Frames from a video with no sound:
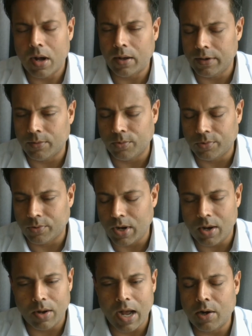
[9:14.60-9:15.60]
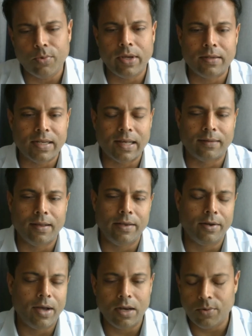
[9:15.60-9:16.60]
you know, the way, how do we get Tesla?
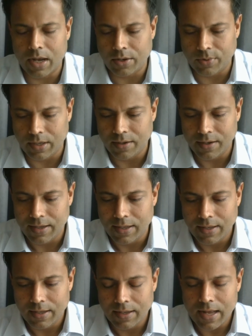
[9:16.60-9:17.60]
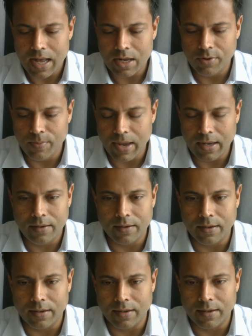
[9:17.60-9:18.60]
You know, how do, how do we, how do we make,
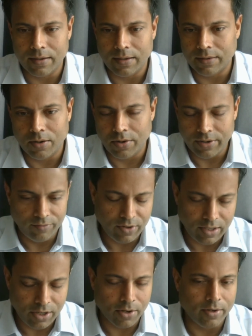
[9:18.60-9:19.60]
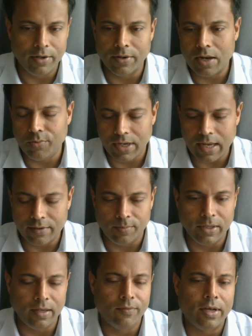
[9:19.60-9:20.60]
uh, or Infineon, you know, how do we get these
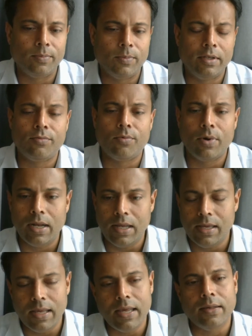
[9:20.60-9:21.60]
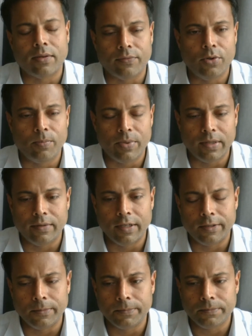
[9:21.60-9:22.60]
big investments? It's really ease of doing
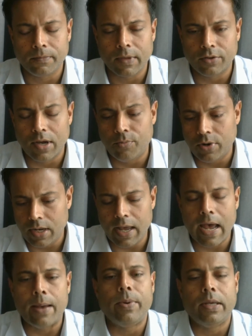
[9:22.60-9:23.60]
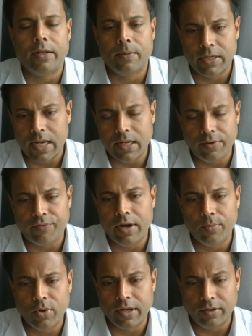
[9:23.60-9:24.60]
business. So I'm really happy that the Madani
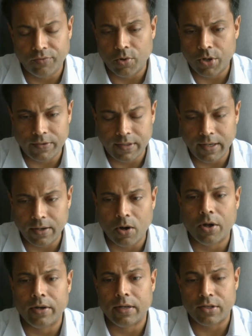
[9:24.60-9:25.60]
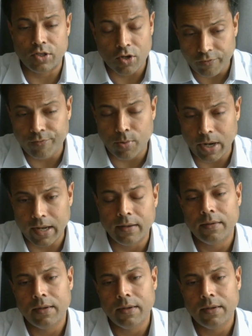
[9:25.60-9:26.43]
framework is focusing on the software